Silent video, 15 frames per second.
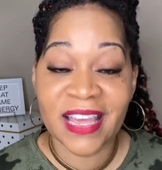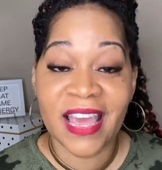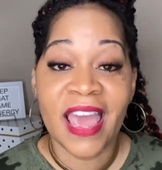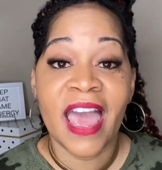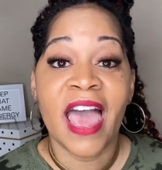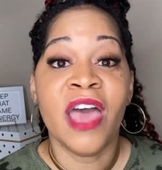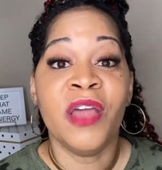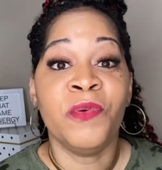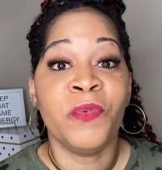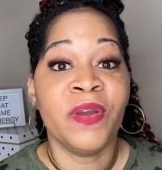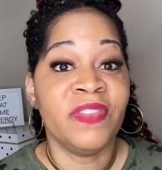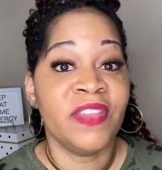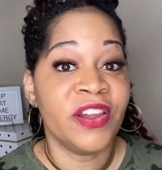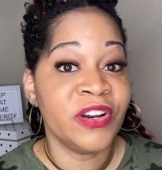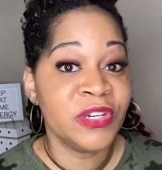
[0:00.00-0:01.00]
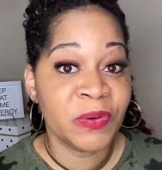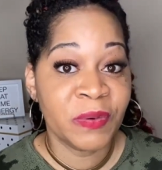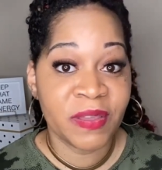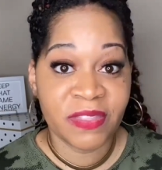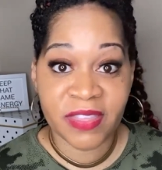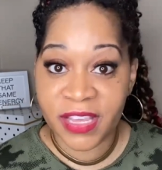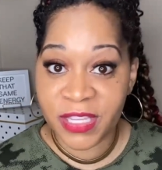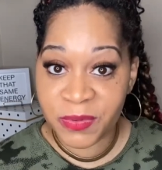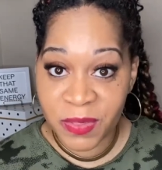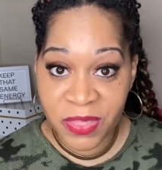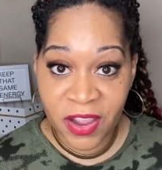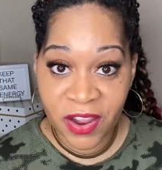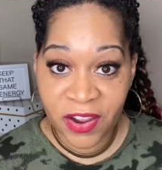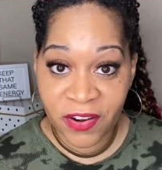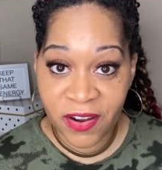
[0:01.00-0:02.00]
and when they're doing things with
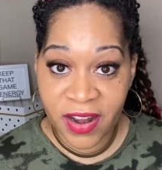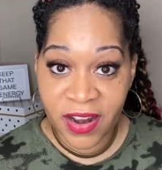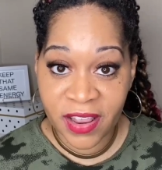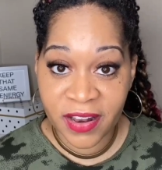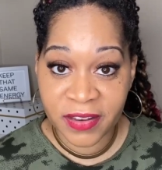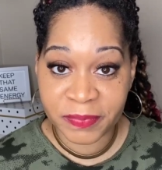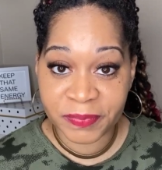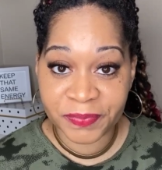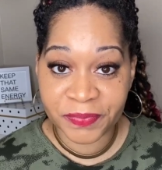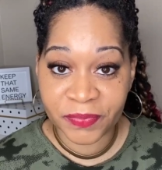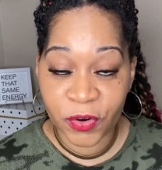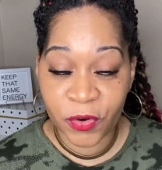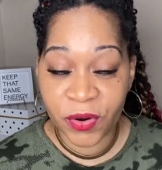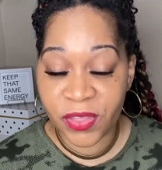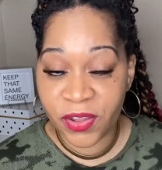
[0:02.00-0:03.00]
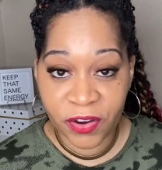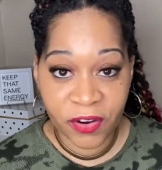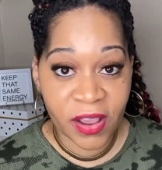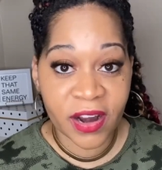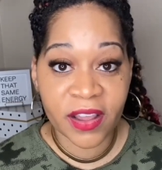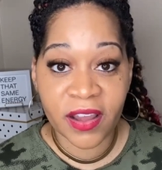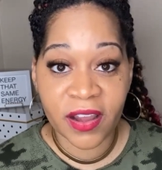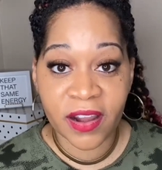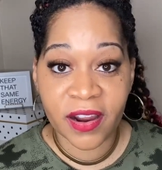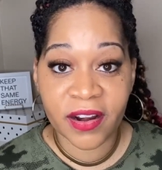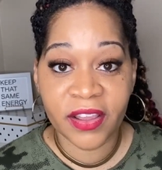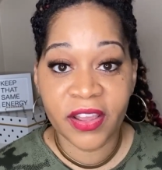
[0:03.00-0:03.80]
their credit or their credit card,